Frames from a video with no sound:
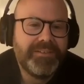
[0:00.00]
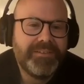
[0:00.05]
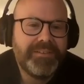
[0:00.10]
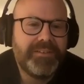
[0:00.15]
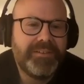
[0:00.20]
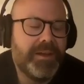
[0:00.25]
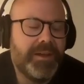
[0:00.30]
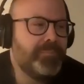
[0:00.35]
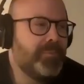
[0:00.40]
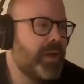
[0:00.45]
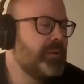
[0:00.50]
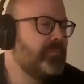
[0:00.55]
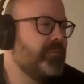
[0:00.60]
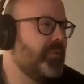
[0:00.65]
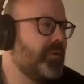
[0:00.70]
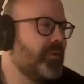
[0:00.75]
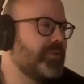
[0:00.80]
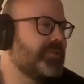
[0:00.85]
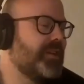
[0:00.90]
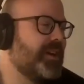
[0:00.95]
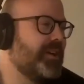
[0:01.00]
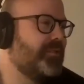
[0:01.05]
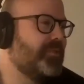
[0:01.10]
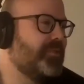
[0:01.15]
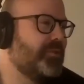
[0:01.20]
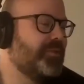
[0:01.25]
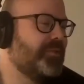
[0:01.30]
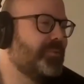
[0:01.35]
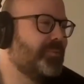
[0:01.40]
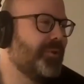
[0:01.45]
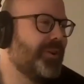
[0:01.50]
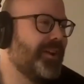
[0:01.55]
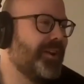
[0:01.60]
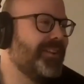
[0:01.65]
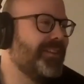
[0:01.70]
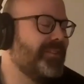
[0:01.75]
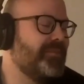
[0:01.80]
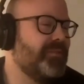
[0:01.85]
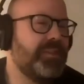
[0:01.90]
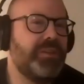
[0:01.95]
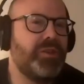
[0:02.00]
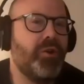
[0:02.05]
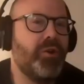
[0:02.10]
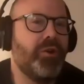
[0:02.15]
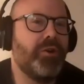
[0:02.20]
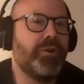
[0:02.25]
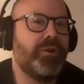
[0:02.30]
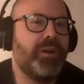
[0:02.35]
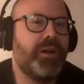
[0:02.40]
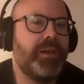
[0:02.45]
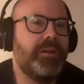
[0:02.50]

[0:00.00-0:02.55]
And I'm fortunate I chose where I live in York.